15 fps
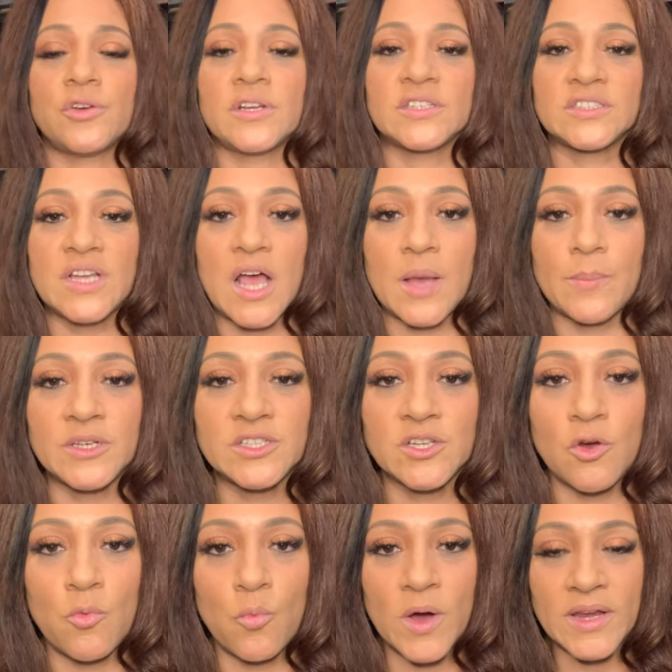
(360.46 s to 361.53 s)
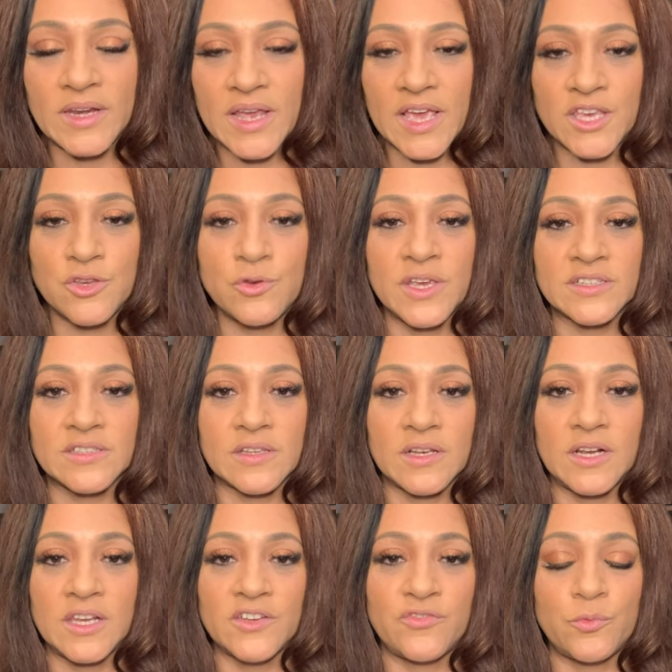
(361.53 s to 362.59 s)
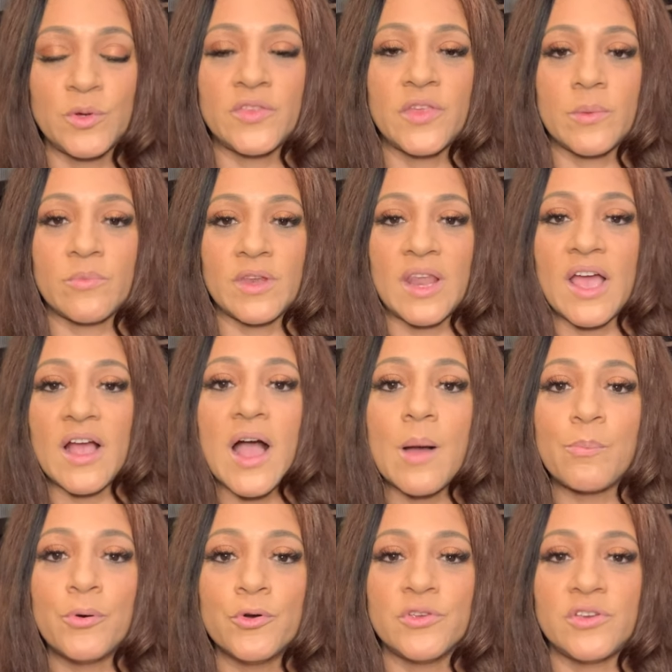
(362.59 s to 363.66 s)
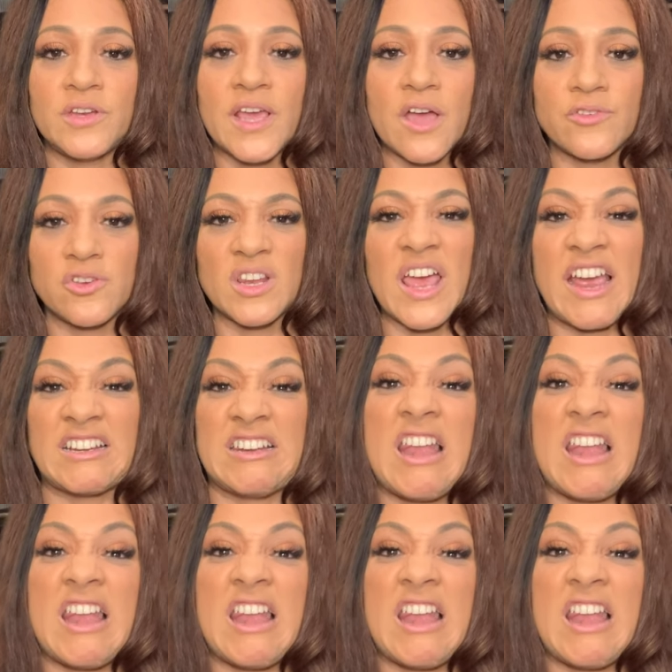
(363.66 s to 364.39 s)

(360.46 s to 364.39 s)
you're going to stop until one day you get to the cliff with them. They're like, I'll pull you down. You're like,